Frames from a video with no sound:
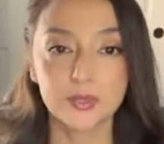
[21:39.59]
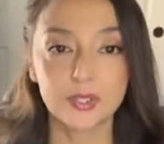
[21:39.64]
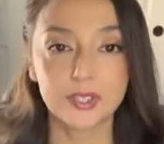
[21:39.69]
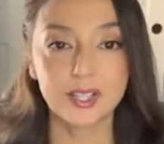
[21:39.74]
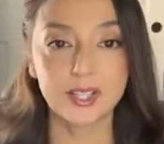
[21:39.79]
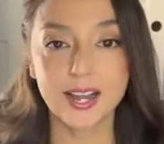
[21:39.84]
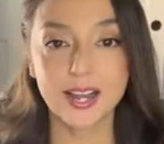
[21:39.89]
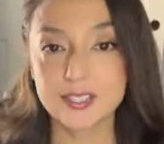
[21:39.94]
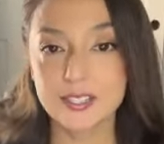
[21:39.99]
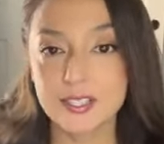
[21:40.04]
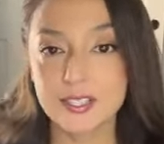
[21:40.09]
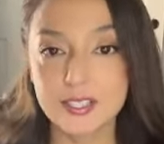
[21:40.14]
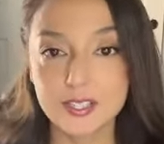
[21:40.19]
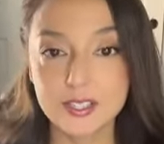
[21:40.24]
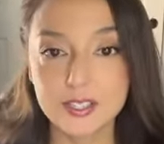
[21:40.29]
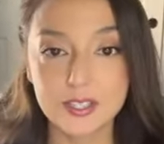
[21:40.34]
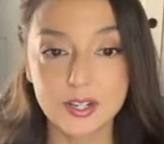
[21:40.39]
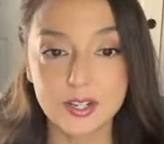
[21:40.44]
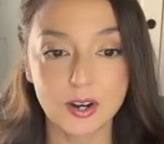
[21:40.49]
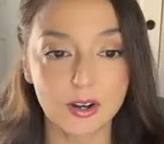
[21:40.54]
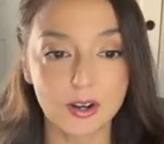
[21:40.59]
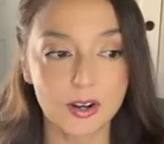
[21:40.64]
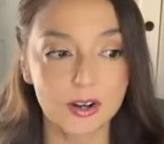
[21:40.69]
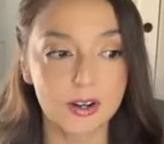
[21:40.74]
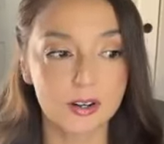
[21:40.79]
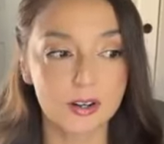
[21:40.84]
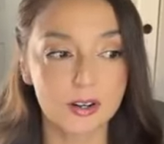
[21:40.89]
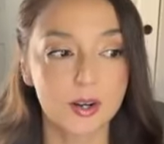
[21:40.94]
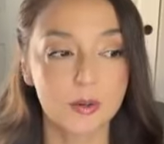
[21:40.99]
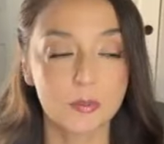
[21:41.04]
Classes
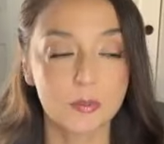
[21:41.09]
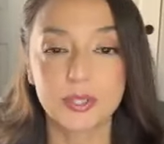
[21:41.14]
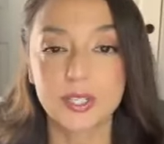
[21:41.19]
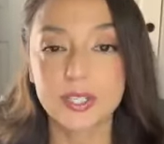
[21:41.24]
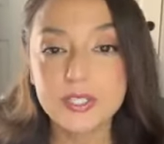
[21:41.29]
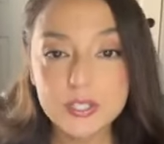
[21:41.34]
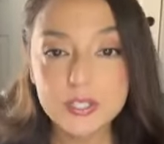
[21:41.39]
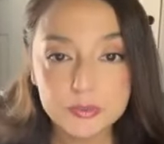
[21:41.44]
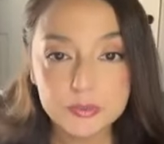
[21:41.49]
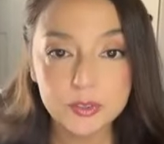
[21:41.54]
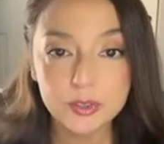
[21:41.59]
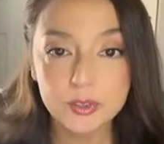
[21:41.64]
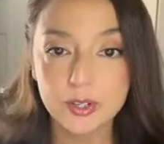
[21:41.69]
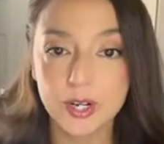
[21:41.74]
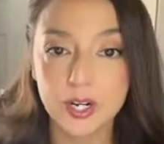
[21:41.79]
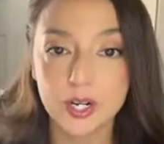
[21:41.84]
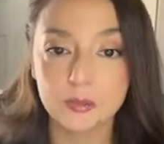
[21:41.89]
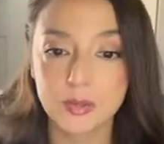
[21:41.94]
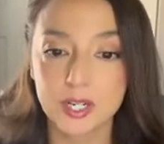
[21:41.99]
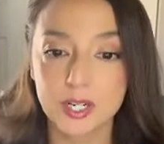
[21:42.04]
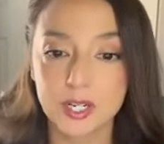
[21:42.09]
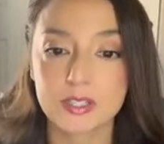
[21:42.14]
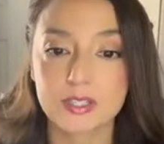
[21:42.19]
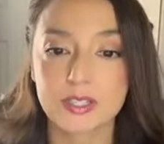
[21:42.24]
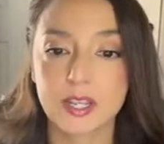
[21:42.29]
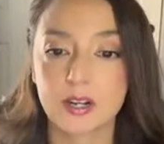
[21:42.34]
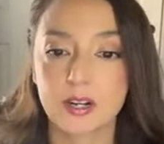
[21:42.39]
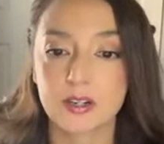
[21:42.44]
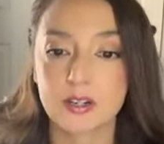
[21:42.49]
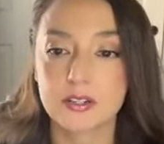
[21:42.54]
are plentiful in our
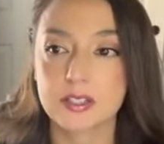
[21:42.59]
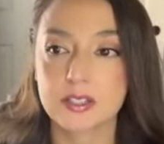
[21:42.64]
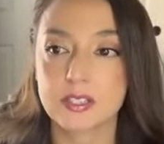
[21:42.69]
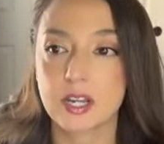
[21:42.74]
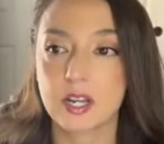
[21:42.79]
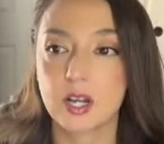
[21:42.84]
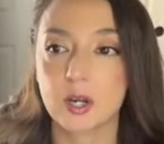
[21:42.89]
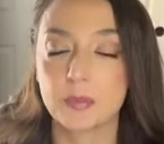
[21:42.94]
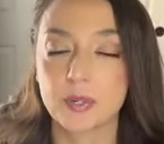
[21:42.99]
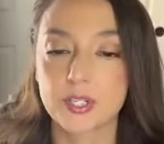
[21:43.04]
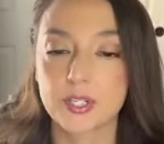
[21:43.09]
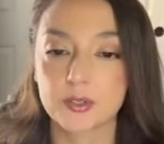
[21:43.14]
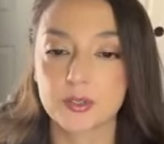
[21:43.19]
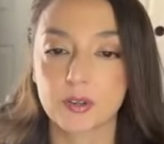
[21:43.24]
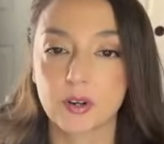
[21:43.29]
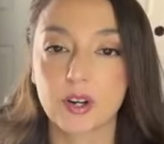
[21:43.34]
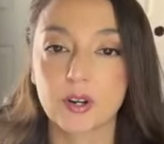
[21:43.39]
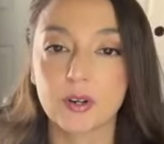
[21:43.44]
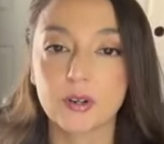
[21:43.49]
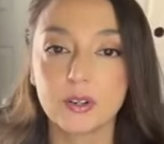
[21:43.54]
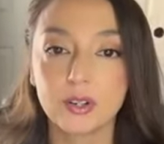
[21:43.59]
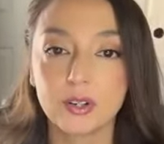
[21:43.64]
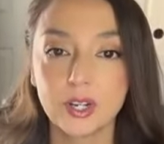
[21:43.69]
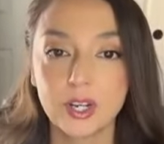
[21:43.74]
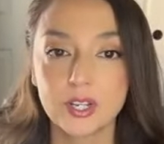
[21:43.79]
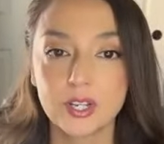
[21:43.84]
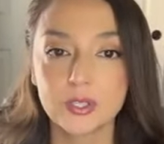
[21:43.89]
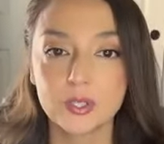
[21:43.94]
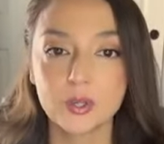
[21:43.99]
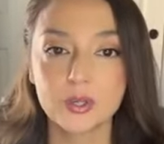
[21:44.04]
market centers to help us grow.
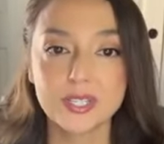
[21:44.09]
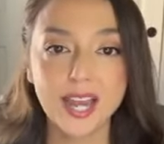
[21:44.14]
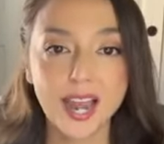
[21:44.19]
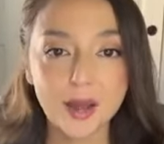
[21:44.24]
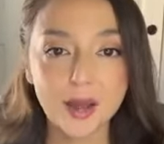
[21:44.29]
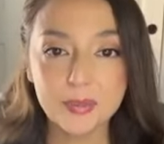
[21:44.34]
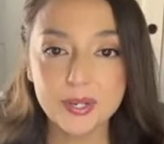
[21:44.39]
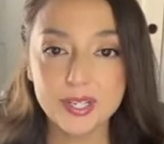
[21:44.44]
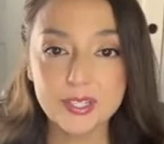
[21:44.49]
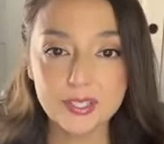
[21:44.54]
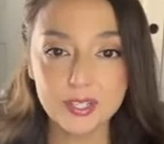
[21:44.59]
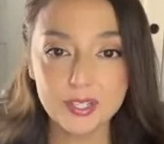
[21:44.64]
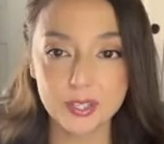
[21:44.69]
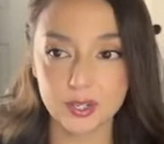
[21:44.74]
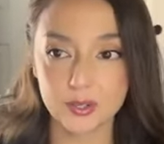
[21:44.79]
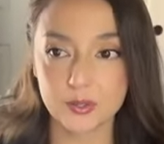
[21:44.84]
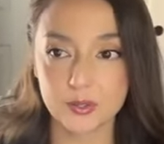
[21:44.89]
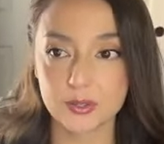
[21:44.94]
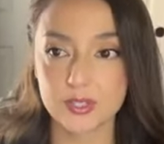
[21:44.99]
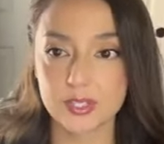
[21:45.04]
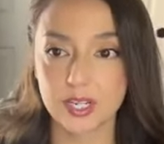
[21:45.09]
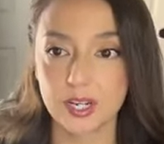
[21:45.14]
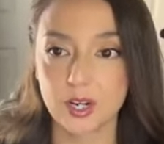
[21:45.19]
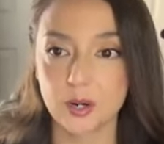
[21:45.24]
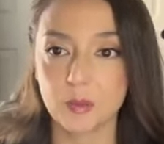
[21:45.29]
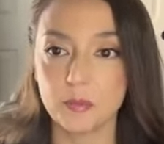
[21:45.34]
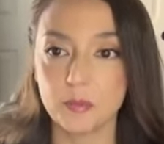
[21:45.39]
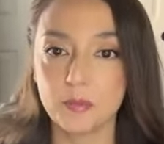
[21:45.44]
So tap into those,